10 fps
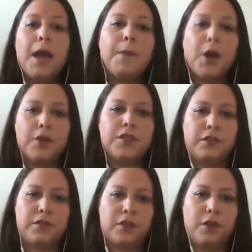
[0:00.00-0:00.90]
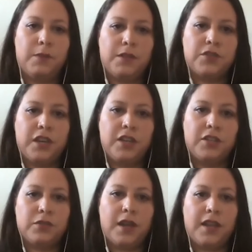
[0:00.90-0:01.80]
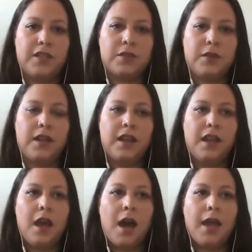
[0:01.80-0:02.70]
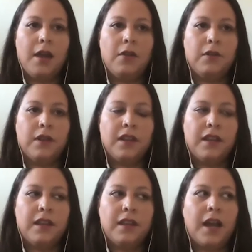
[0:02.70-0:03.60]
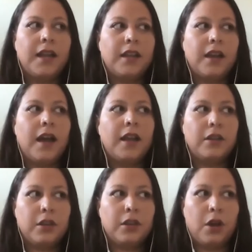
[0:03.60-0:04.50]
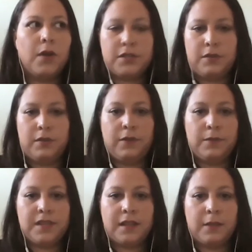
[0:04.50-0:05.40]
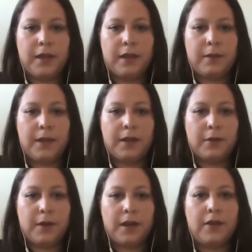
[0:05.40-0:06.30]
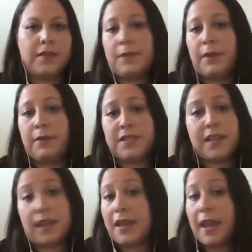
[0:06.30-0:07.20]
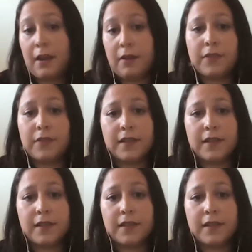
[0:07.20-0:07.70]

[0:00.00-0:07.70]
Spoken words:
personal scope has changed, right? So I don't, I could go onto a film set in the beginning of my career and somebody was taking care of things,